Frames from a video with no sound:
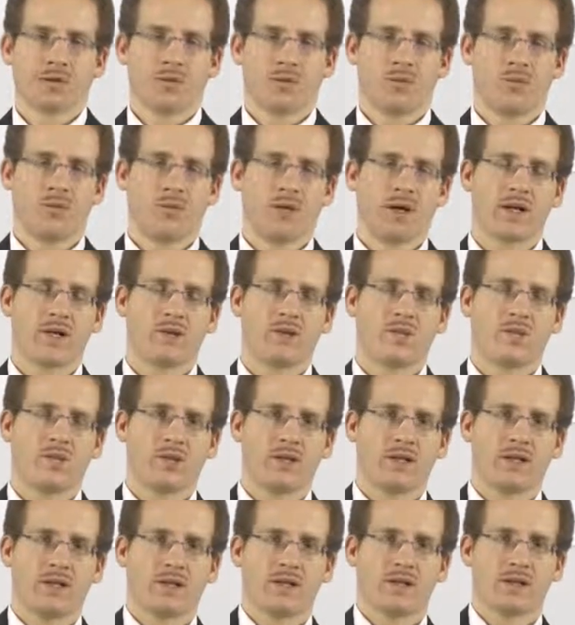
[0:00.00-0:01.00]
When
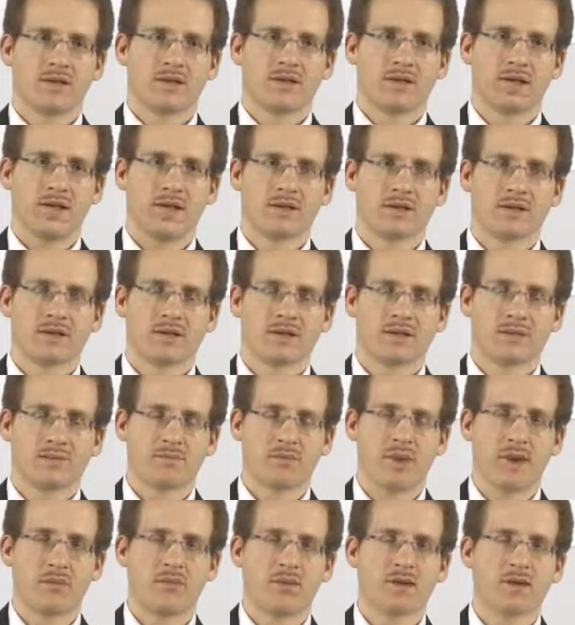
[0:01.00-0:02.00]
we take this
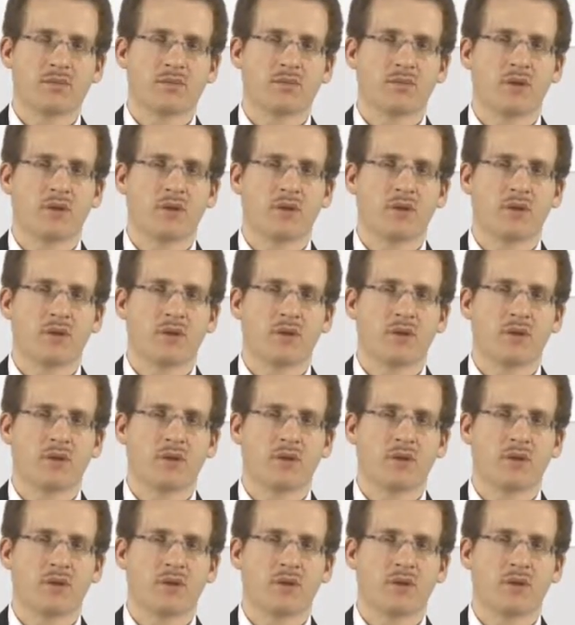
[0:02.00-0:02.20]
mapping